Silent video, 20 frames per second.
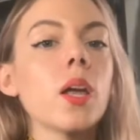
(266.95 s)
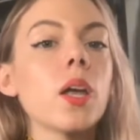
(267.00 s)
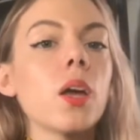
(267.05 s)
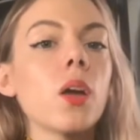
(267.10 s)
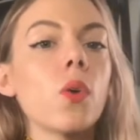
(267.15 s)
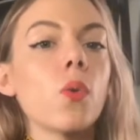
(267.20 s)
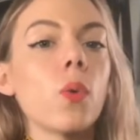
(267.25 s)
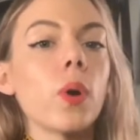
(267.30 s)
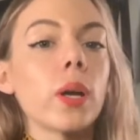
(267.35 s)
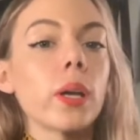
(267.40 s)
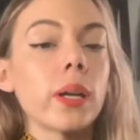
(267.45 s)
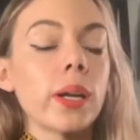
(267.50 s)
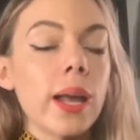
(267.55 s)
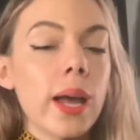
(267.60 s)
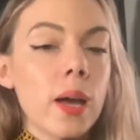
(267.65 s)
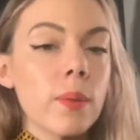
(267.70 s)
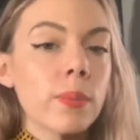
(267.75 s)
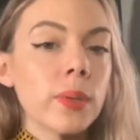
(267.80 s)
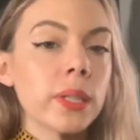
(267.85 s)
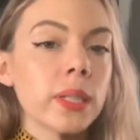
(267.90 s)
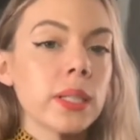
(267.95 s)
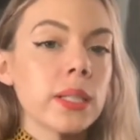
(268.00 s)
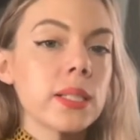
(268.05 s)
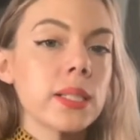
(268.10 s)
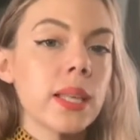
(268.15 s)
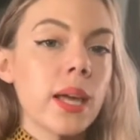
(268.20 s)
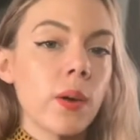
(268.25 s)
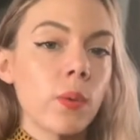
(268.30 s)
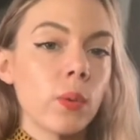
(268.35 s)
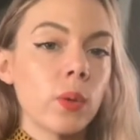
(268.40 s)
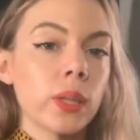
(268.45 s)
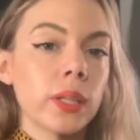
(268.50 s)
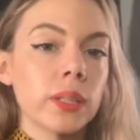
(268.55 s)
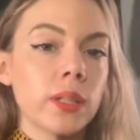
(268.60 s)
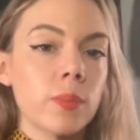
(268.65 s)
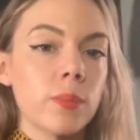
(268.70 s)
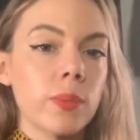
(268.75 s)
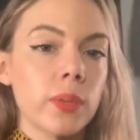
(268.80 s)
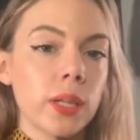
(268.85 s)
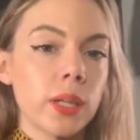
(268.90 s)
what can happen is that will end up
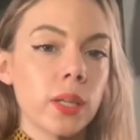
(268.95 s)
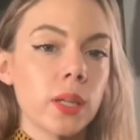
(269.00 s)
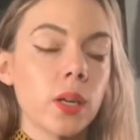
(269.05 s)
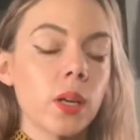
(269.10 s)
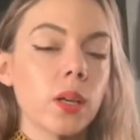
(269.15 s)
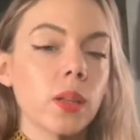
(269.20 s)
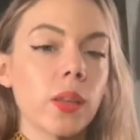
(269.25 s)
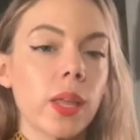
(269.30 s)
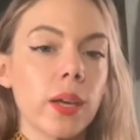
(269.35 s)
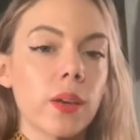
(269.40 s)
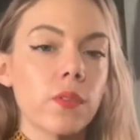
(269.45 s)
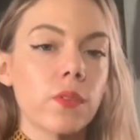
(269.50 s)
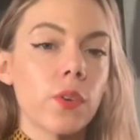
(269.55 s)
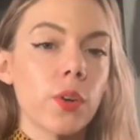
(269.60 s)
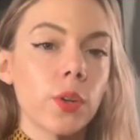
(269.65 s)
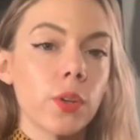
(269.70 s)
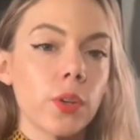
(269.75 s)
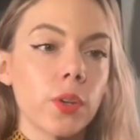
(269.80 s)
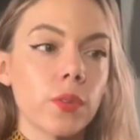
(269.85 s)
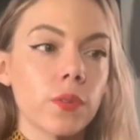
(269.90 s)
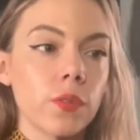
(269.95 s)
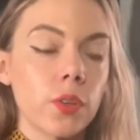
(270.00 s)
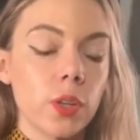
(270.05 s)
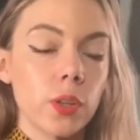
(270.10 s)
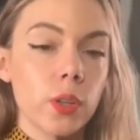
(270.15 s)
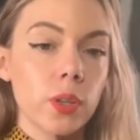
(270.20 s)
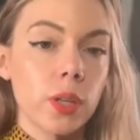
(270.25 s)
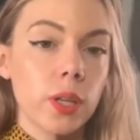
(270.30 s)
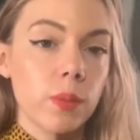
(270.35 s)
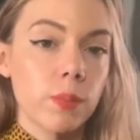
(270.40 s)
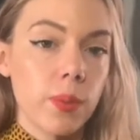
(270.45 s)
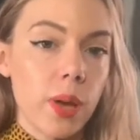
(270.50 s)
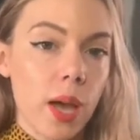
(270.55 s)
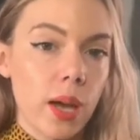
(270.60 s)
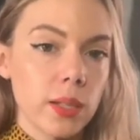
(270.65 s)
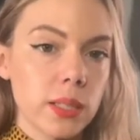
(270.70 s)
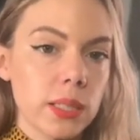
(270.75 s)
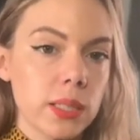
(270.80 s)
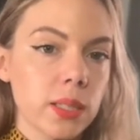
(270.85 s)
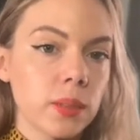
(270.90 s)
being like further and further
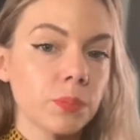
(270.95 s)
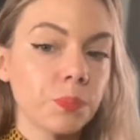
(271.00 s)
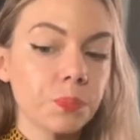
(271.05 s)
compacted.